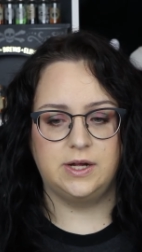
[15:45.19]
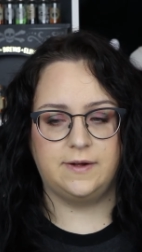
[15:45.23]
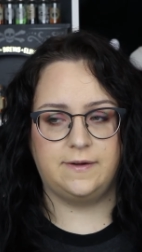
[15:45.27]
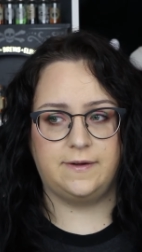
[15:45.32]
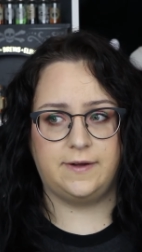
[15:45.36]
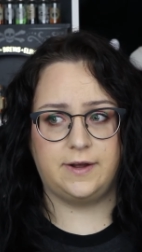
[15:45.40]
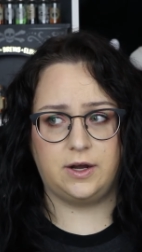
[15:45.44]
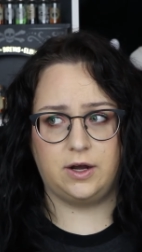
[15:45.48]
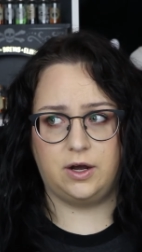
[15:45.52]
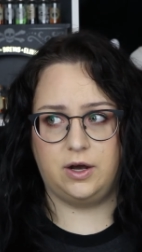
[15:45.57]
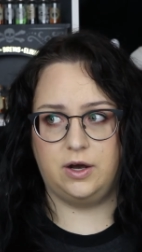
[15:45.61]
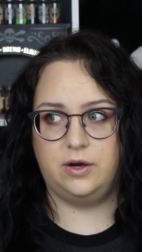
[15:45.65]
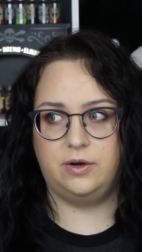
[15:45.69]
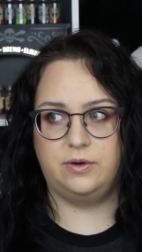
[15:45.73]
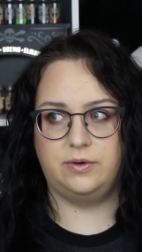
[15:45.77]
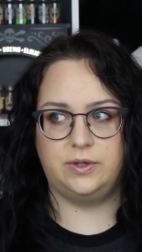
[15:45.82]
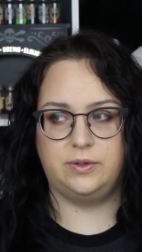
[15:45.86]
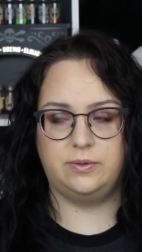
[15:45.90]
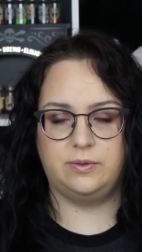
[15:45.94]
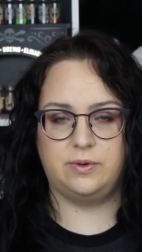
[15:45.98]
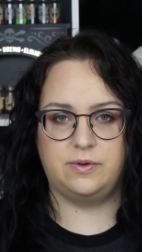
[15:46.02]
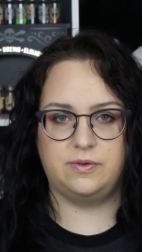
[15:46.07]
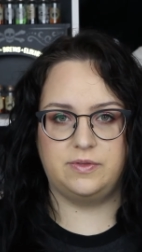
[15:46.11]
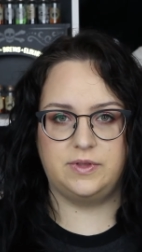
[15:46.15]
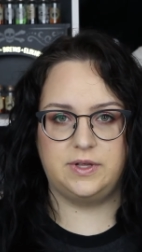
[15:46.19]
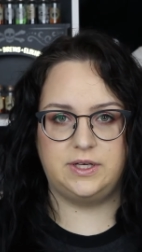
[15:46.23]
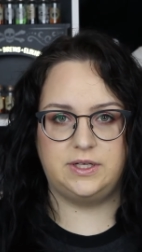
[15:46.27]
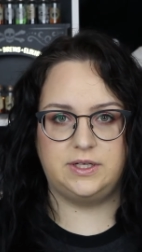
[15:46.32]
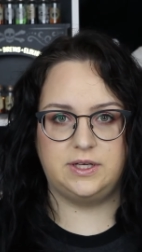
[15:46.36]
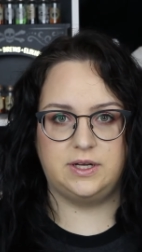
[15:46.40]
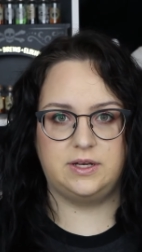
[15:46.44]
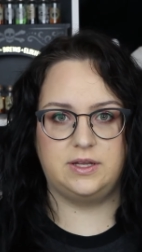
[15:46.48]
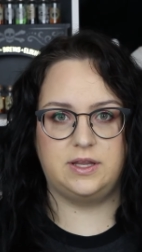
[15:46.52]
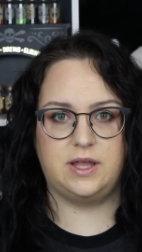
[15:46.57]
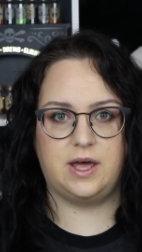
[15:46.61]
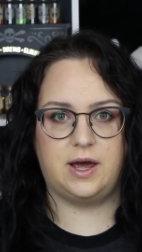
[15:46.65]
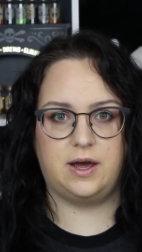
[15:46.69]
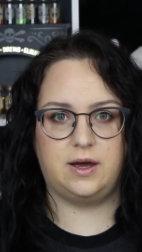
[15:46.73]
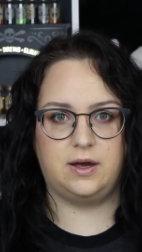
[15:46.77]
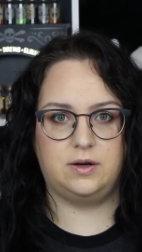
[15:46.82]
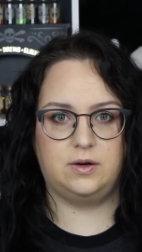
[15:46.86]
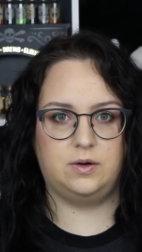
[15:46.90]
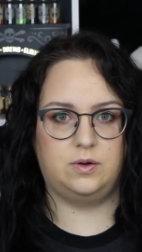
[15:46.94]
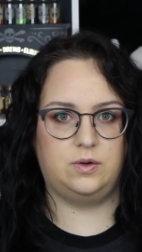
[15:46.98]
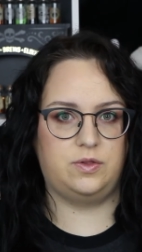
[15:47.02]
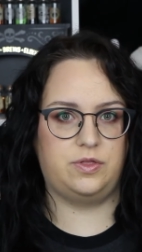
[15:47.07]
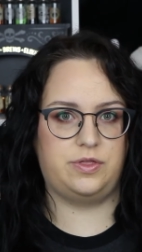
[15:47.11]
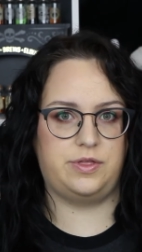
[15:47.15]
Like, oh, you only did that
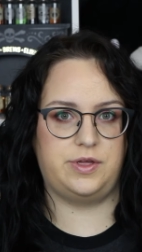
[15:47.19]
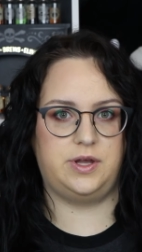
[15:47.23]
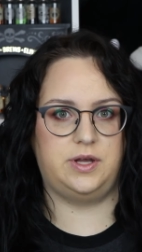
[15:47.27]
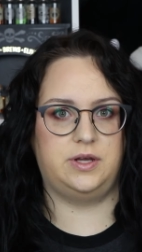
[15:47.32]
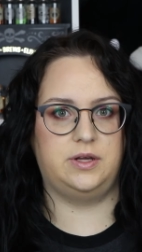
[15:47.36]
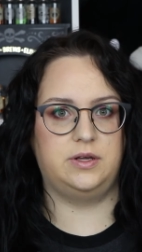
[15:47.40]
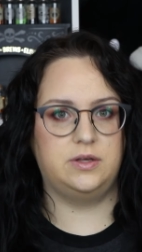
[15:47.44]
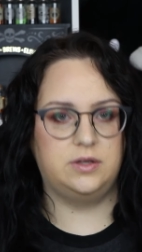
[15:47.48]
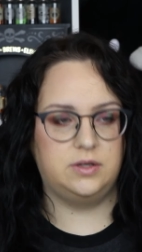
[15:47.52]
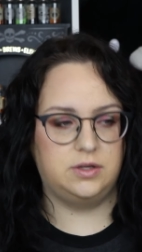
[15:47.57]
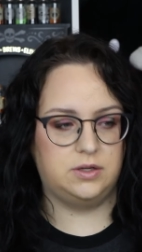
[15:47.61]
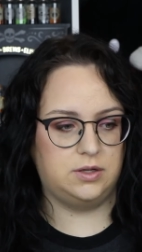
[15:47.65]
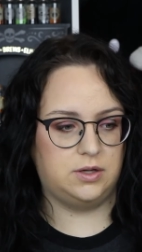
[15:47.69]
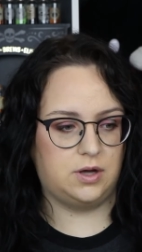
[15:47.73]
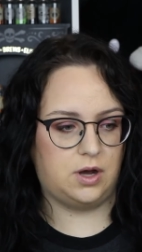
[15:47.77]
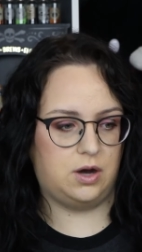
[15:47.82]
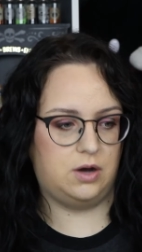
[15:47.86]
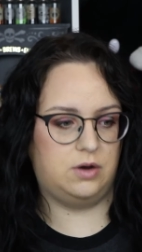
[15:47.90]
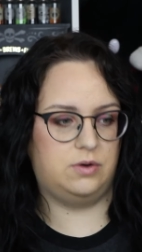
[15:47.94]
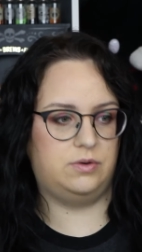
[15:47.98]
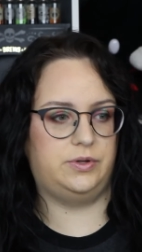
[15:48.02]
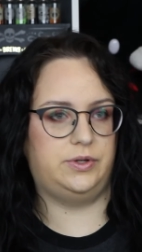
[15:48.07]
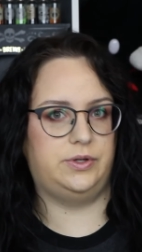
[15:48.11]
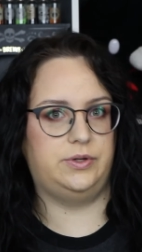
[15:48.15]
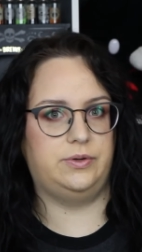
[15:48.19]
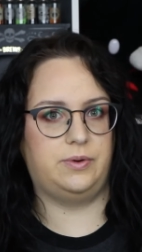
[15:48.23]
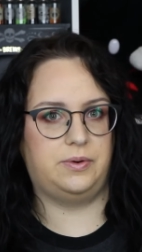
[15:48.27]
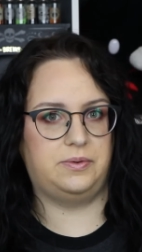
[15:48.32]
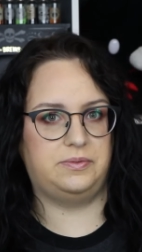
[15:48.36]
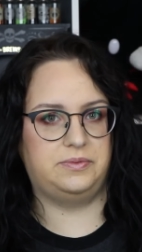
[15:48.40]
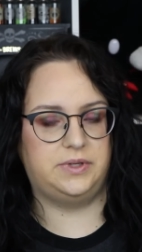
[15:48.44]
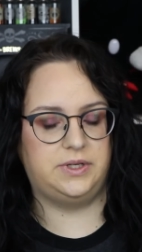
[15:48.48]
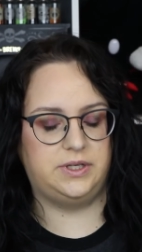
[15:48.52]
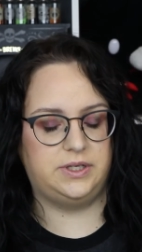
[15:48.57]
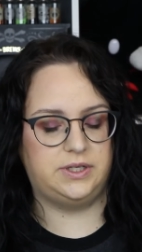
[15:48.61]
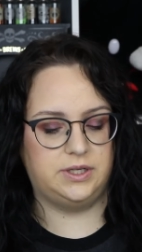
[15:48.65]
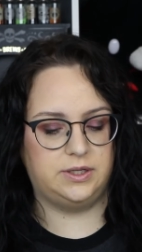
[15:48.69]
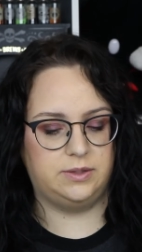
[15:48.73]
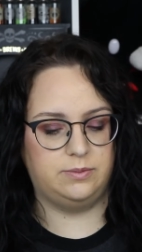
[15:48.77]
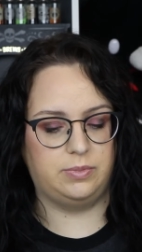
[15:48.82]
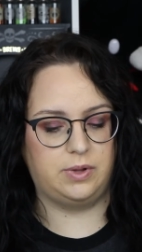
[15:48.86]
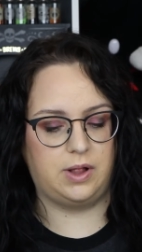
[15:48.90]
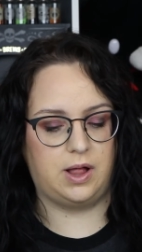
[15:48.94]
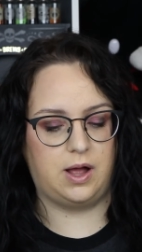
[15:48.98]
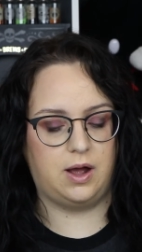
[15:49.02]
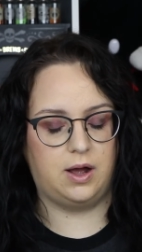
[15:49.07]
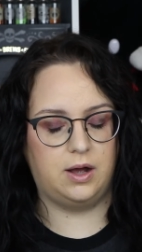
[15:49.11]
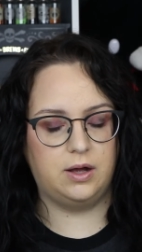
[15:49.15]
thing. Oh, you only did
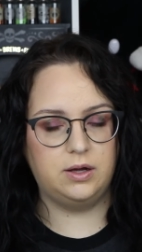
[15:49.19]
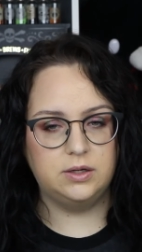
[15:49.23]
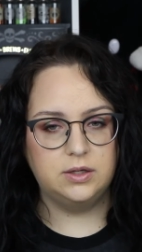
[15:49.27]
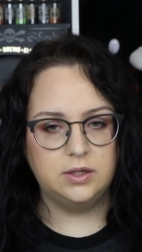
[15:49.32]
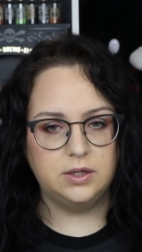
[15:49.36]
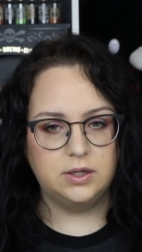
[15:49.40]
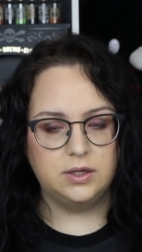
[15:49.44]
blah.